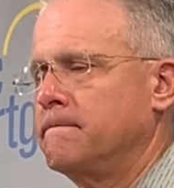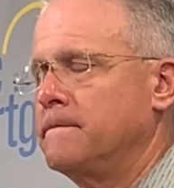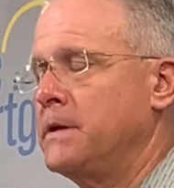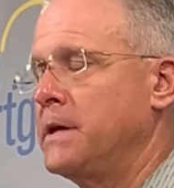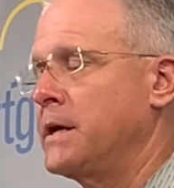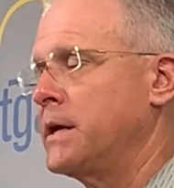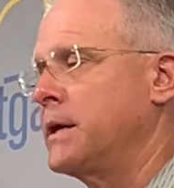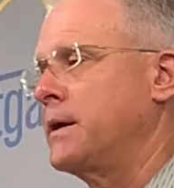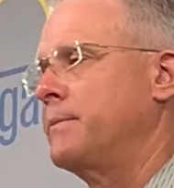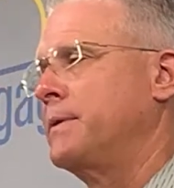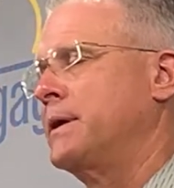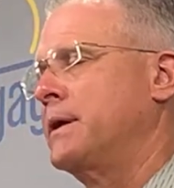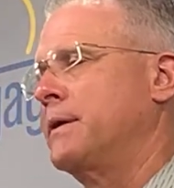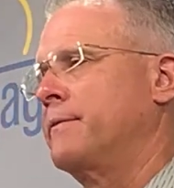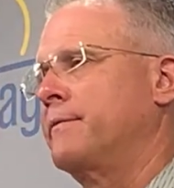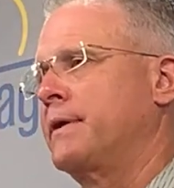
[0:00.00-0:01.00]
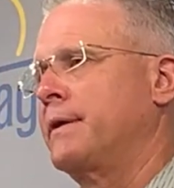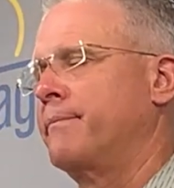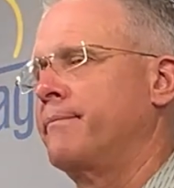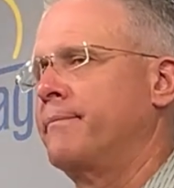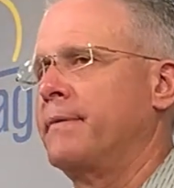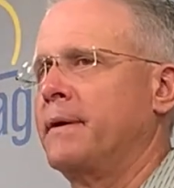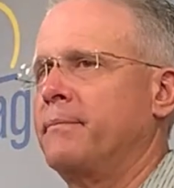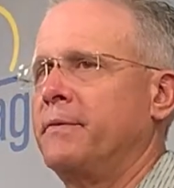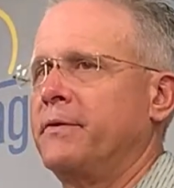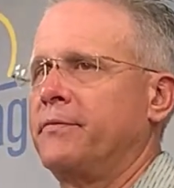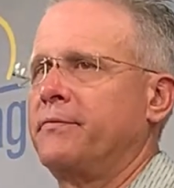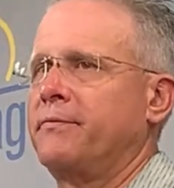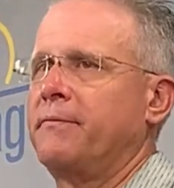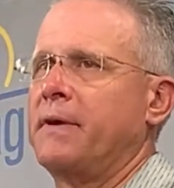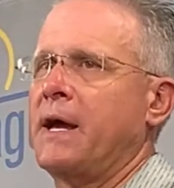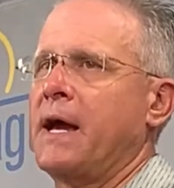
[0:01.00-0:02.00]
Yeah, I'm just
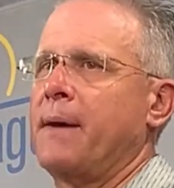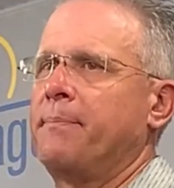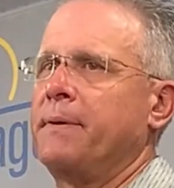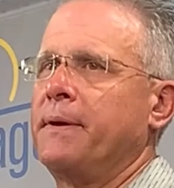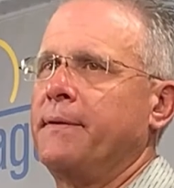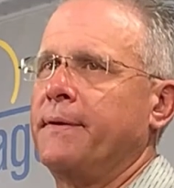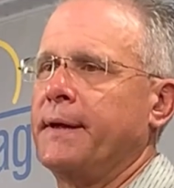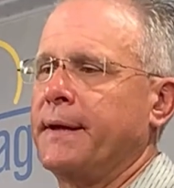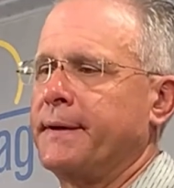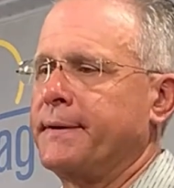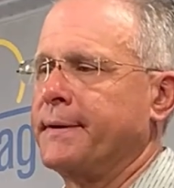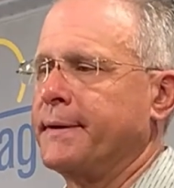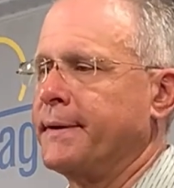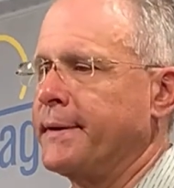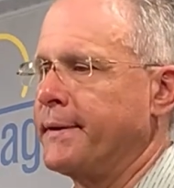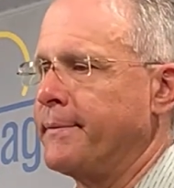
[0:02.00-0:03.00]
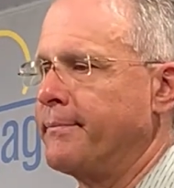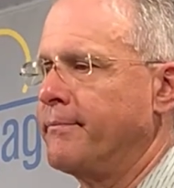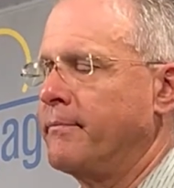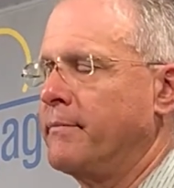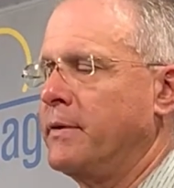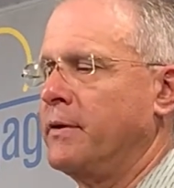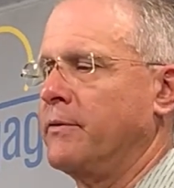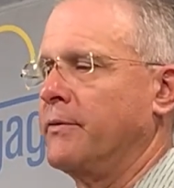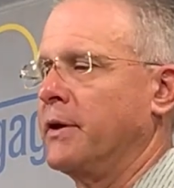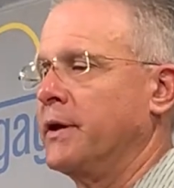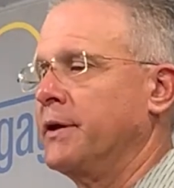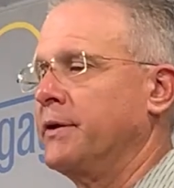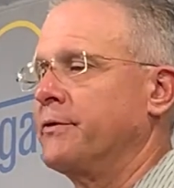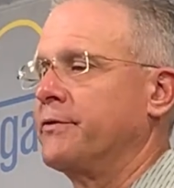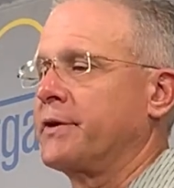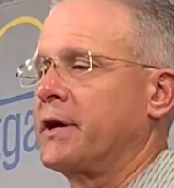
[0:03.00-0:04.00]
happy that the
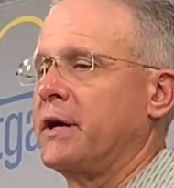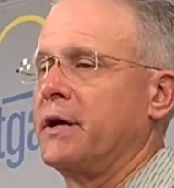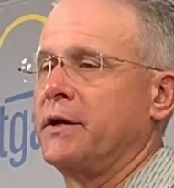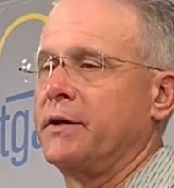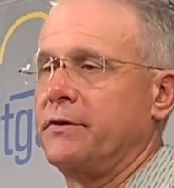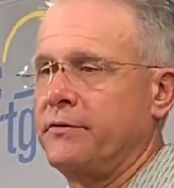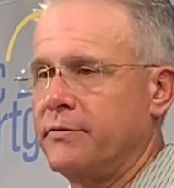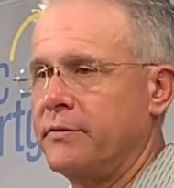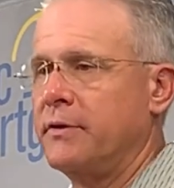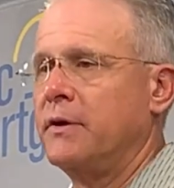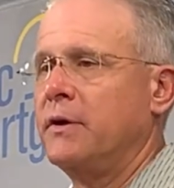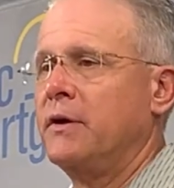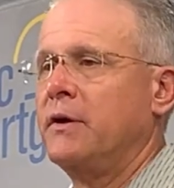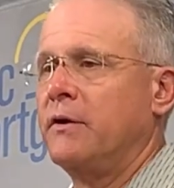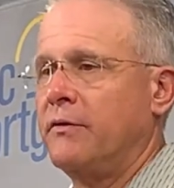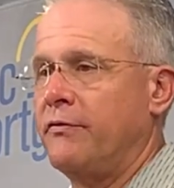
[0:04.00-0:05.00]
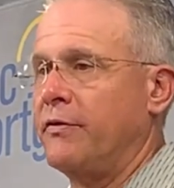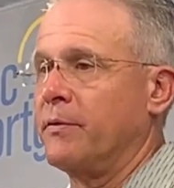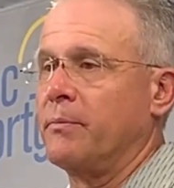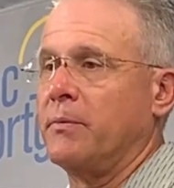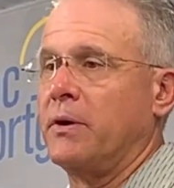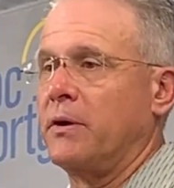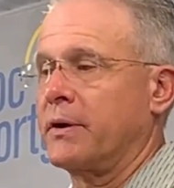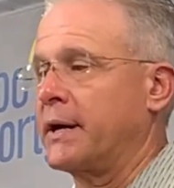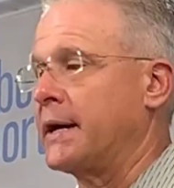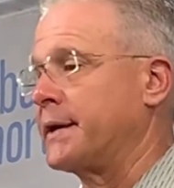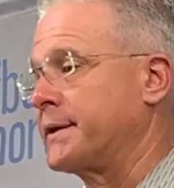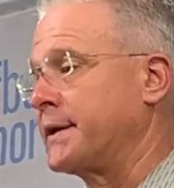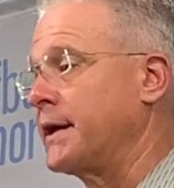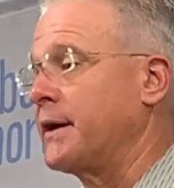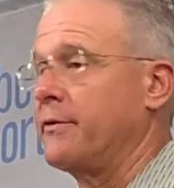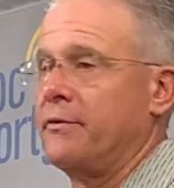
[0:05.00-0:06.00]
leaders of college football got
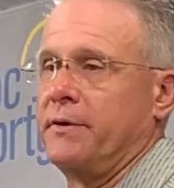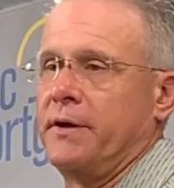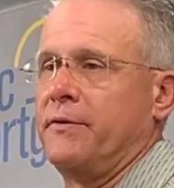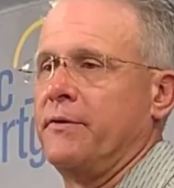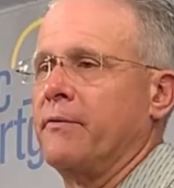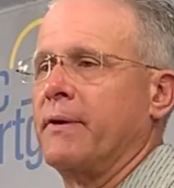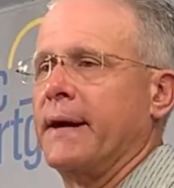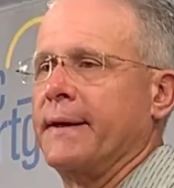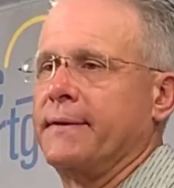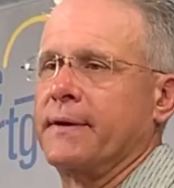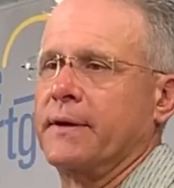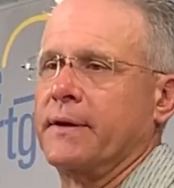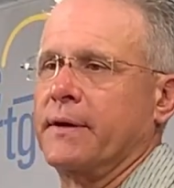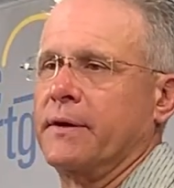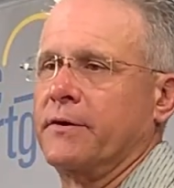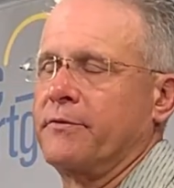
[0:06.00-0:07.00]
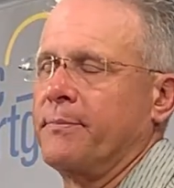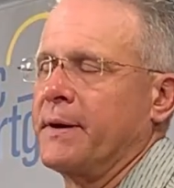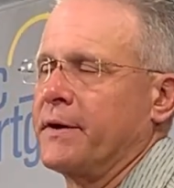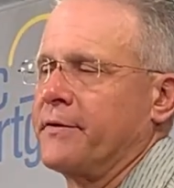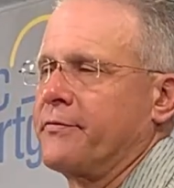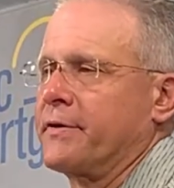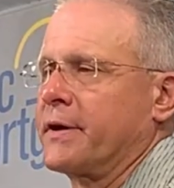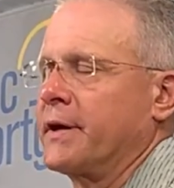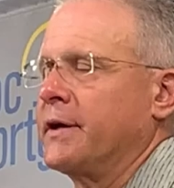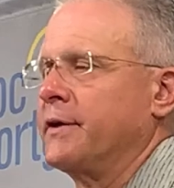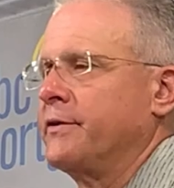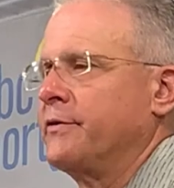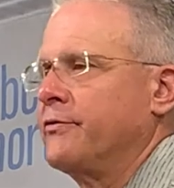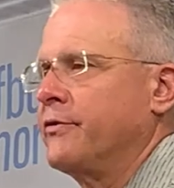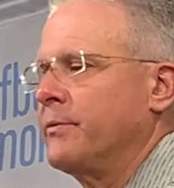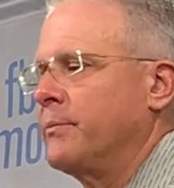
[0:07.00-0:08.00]
together and did the right thing. It's best for college
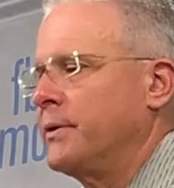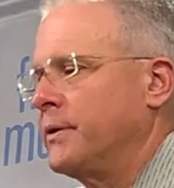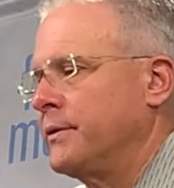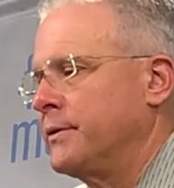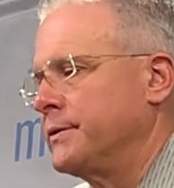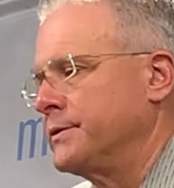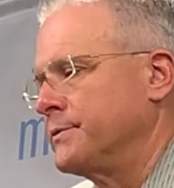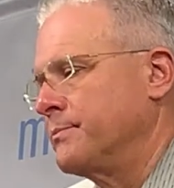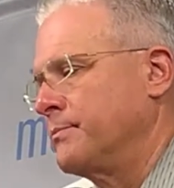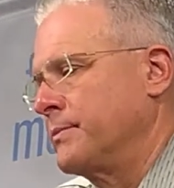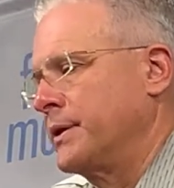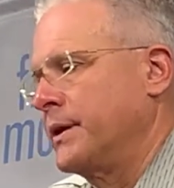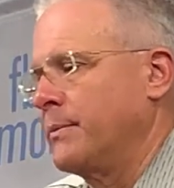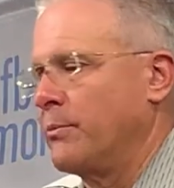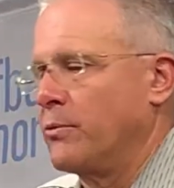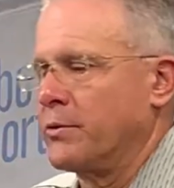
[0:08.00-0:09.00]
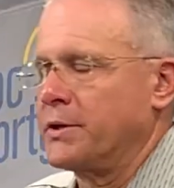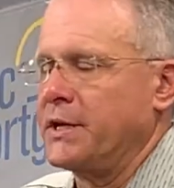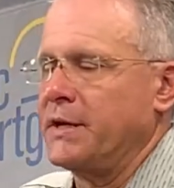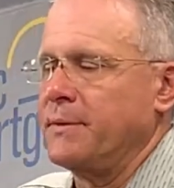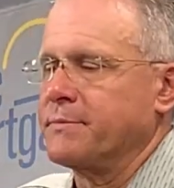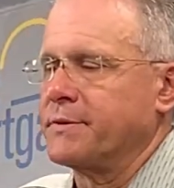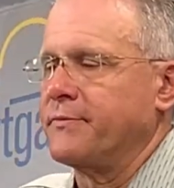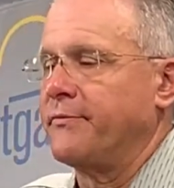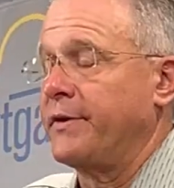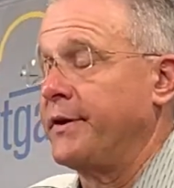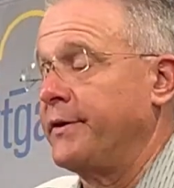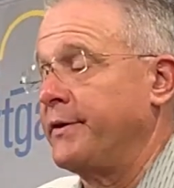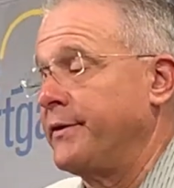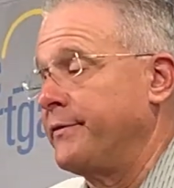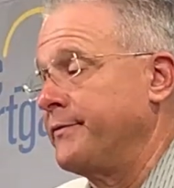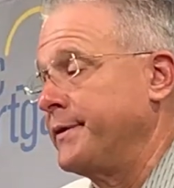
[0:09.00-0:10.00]
football and get more teams
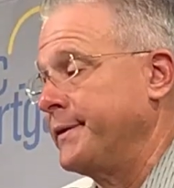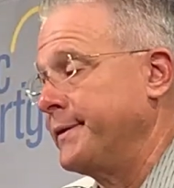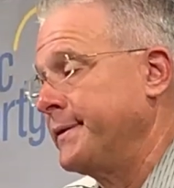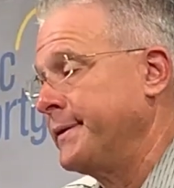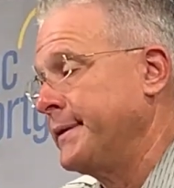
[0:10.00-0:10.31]
involved and